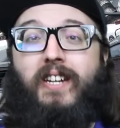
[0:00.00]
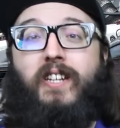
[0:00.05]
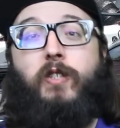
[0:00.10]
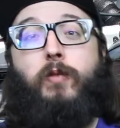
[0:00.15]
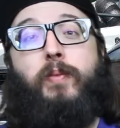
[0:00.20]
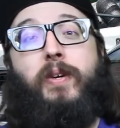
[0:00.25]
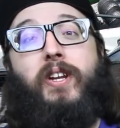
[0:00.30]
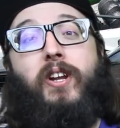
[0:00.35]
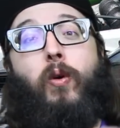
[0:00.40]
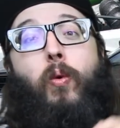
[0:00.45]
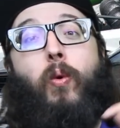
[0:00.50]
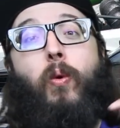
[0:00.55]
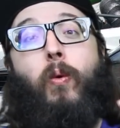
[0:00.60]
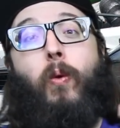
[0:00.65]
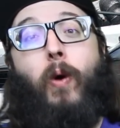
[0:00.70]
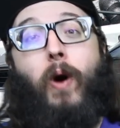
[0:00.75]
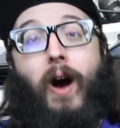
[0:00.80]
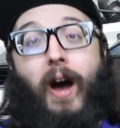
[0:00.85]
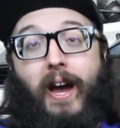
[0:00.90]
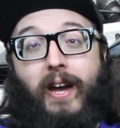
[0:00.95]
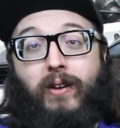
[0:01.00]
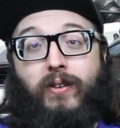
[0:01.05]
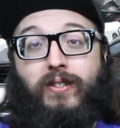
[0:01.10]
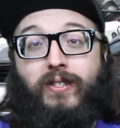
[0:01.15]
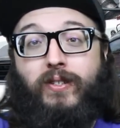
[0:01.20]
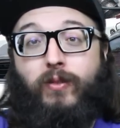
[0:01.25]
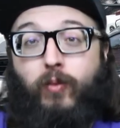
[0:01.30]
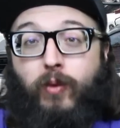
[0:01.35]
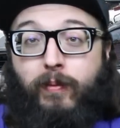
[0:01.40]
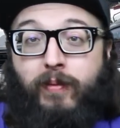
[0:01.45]
It's been a while
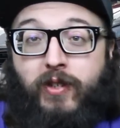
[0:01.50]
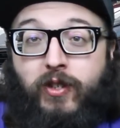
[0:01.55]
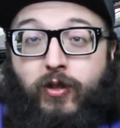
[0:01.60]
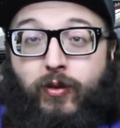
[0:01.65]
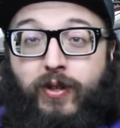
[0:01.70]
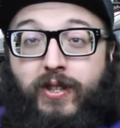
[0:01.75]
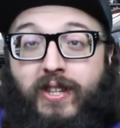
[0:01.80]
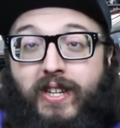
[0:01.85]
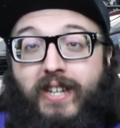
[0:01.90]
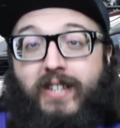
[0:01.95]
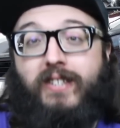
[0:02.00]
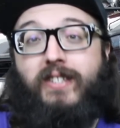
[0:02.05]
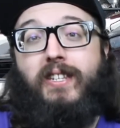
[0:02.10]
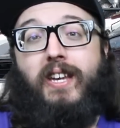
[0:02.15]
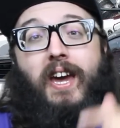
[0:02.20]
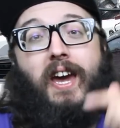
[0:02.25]
since we've been doing this,